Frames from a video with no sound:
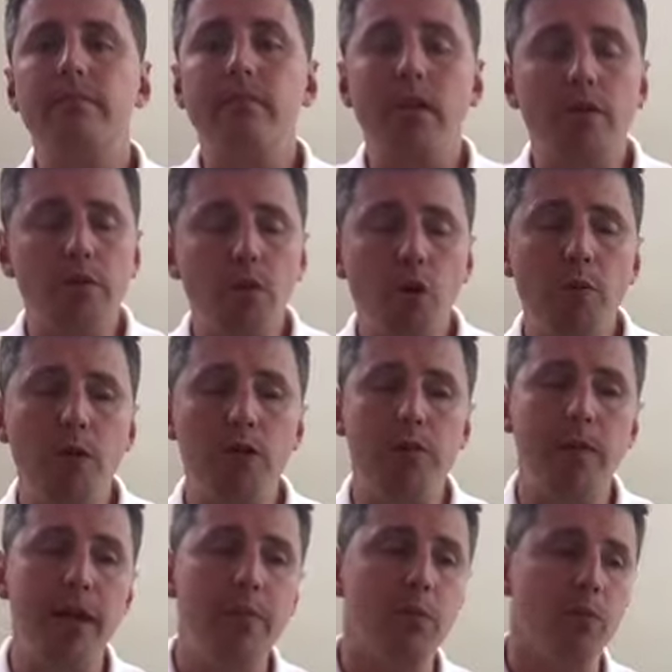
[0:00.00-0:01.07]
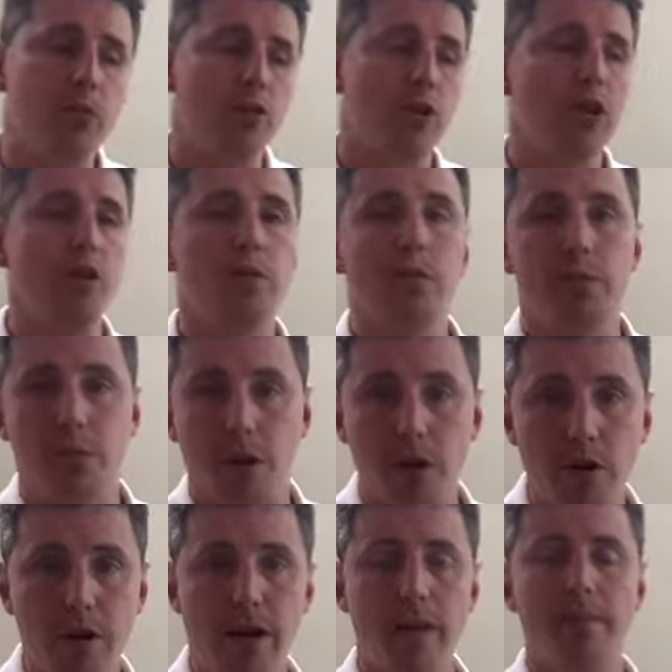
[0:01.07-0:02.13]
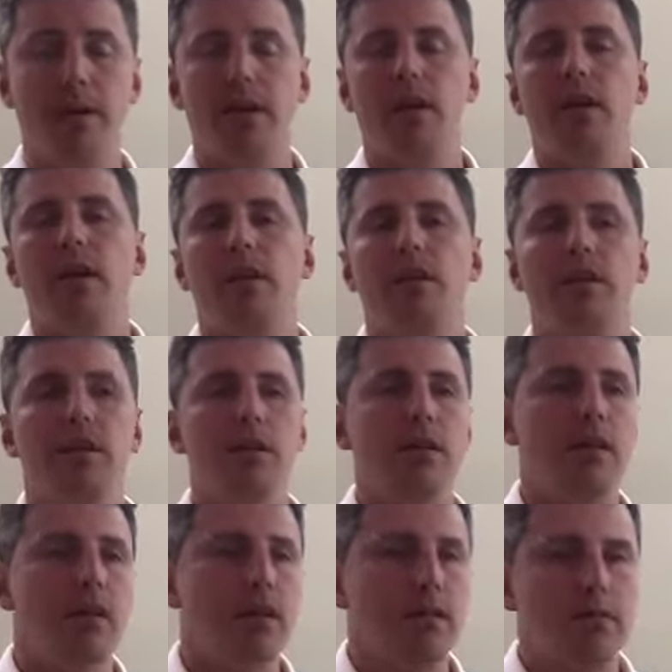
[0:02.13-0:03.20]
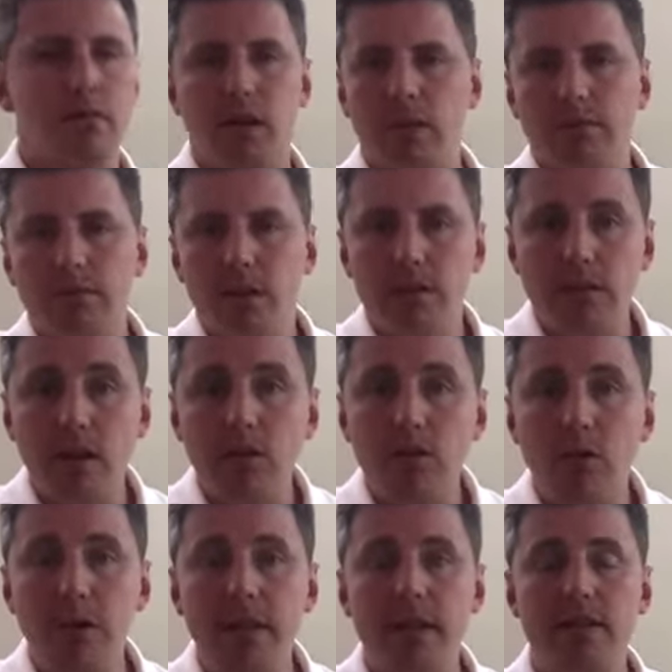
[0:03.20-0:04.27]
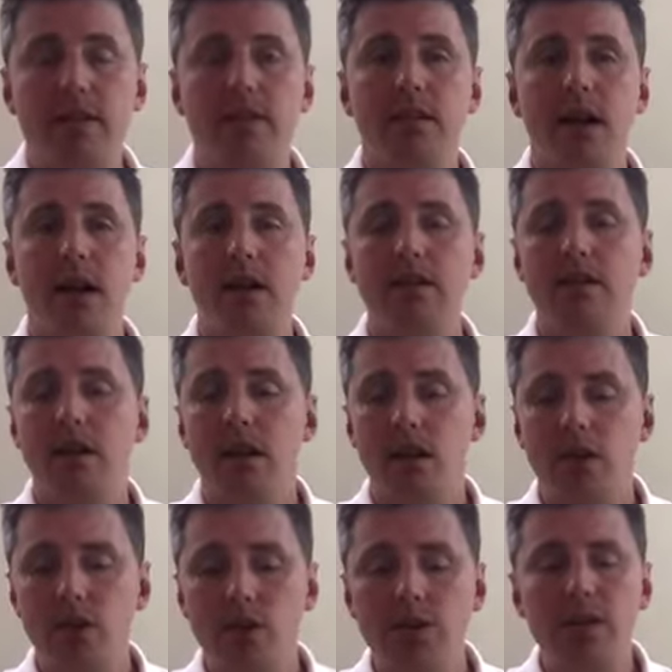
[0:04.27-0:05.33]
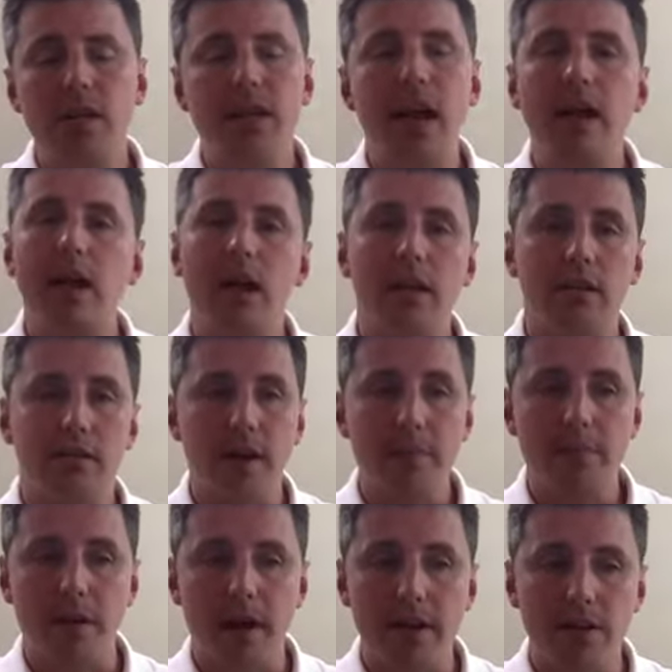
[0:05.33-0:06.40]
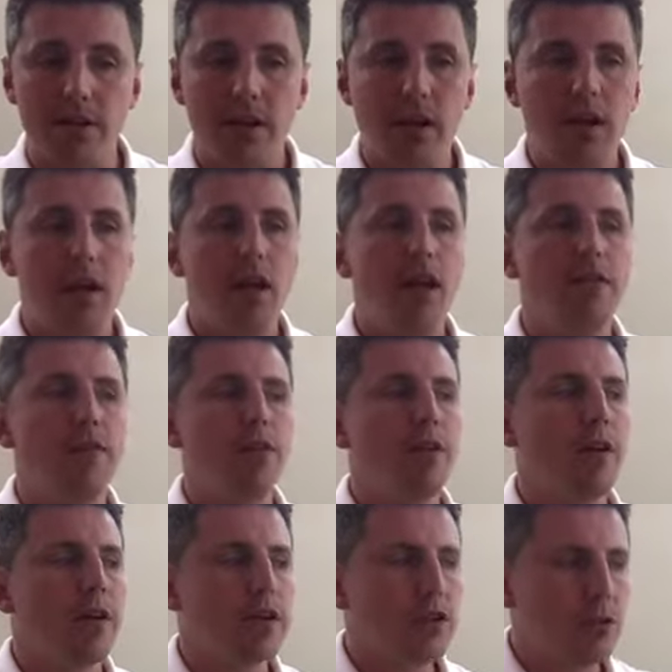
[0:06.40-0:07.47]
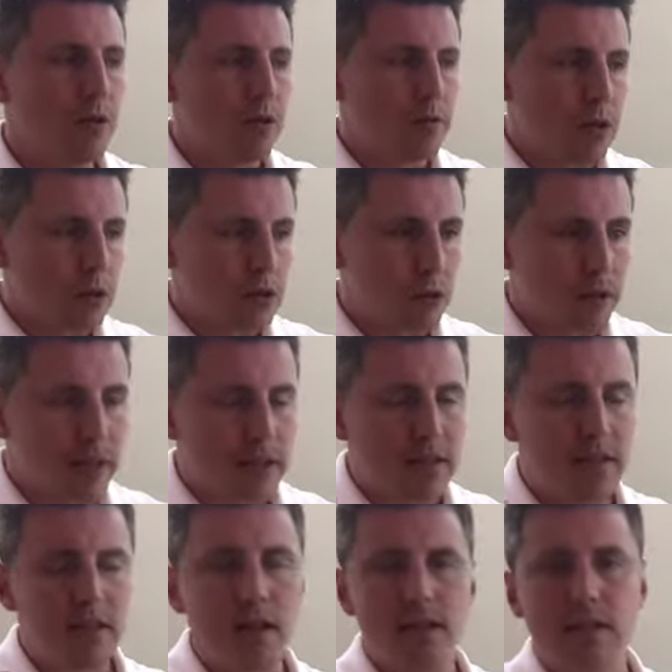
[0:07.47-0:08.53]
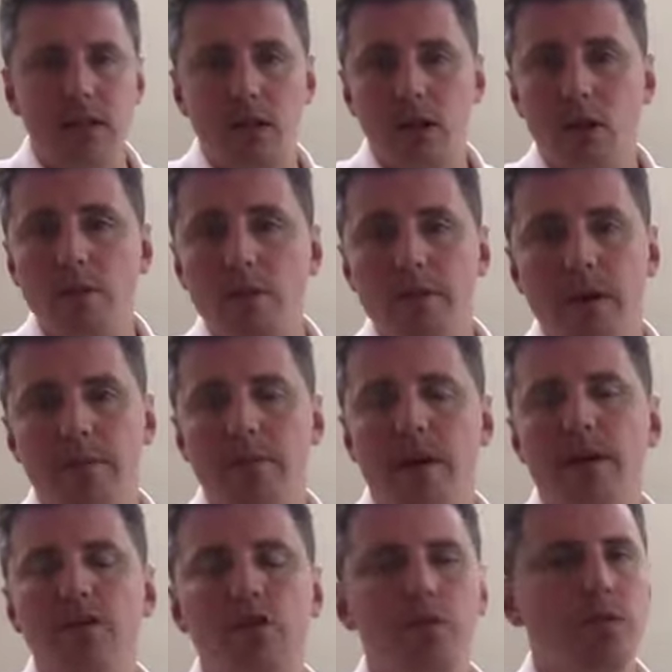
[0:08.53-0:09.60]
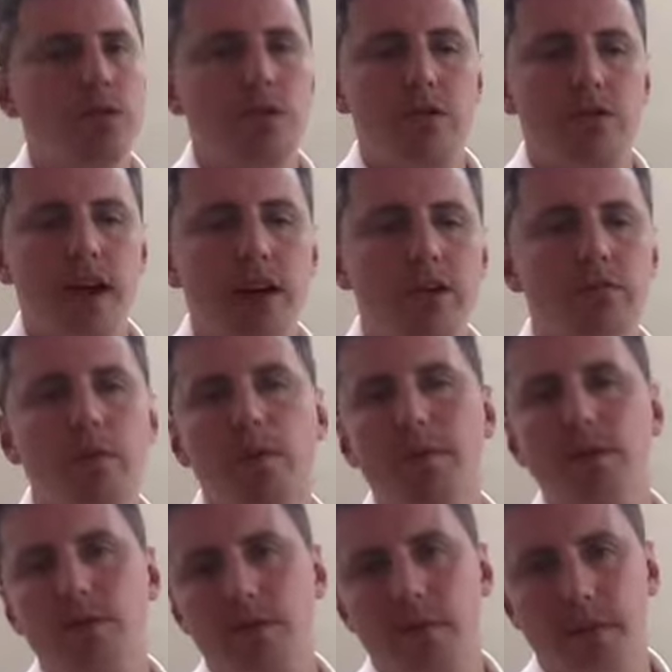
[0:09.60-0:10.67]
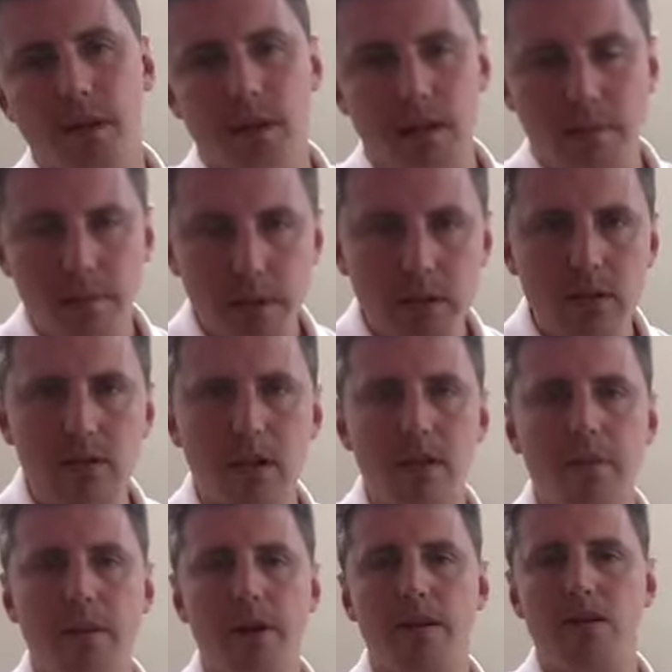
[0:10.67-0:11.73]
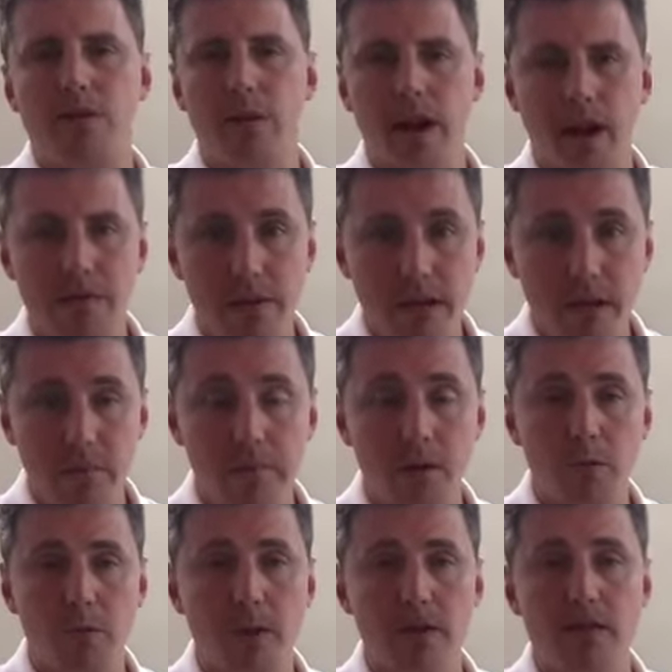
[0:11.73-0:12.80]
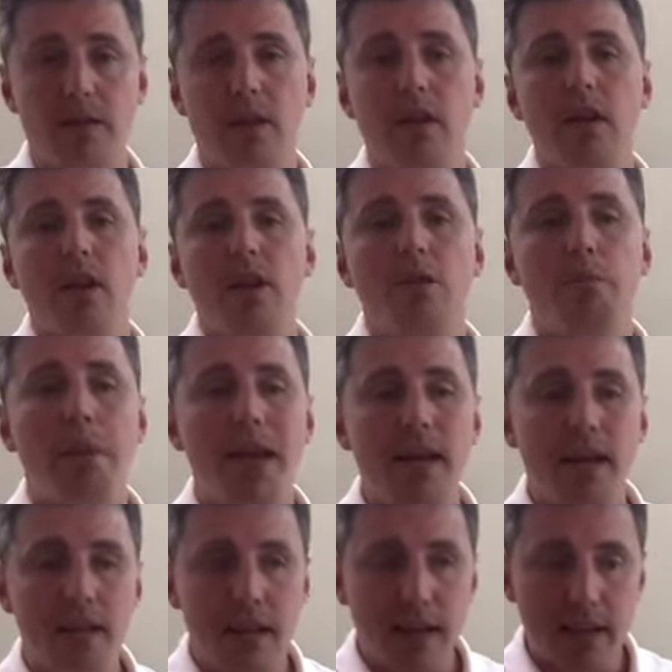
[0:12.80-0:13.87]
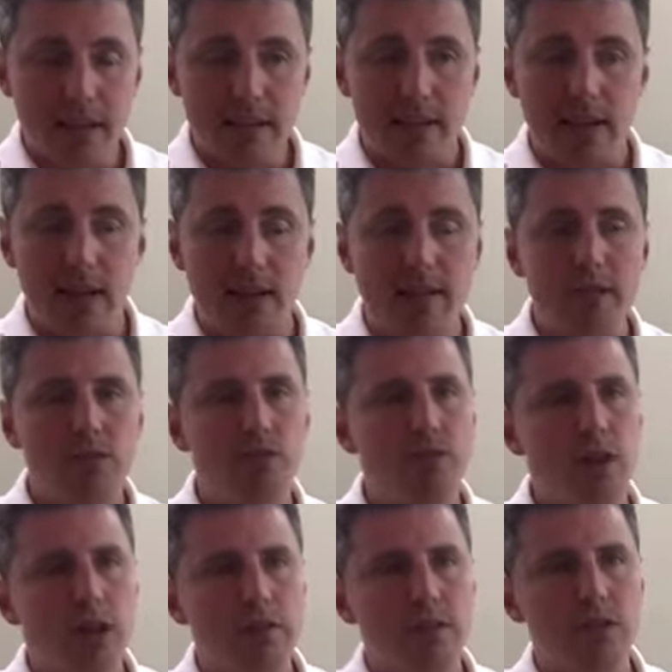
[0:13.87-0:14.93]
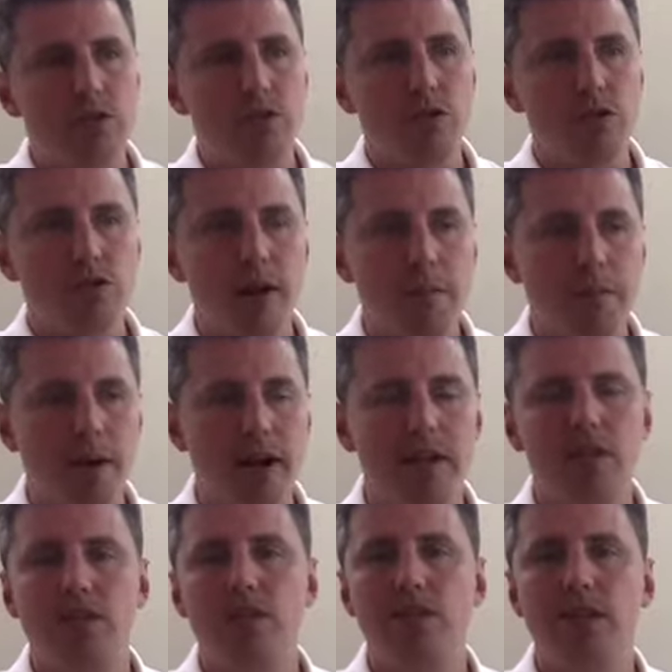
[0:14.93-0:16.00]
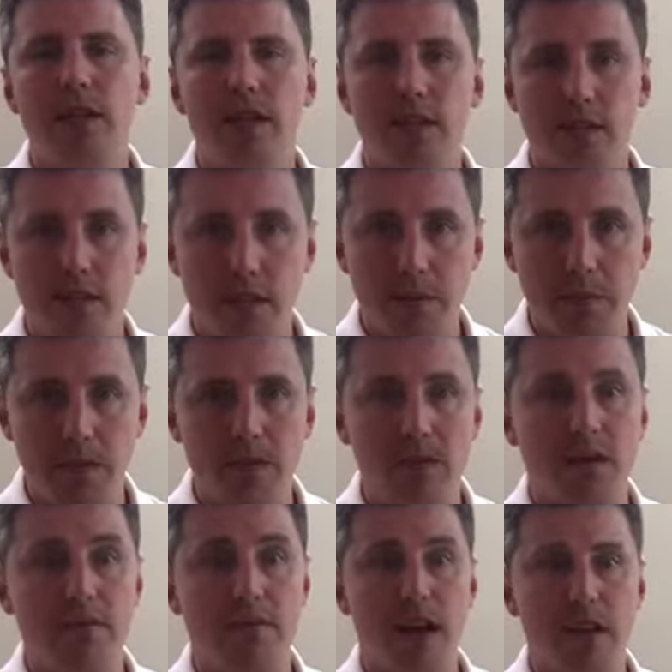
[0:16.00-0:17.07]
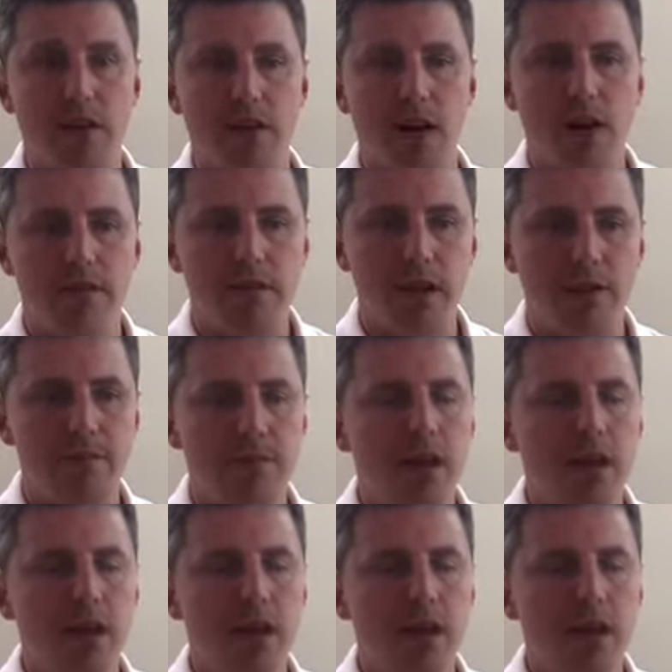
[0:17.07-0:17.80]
for most people. So you would program the deltoid exercise using that kind of rep range. If you're going to do a deltoid exercise in a lower rep range, you wouldn't do that. You'd probably do something like a military press or a heavy dumbbell press. Pick the exercise that's relevant to the rep range to get the stimulus that you're after.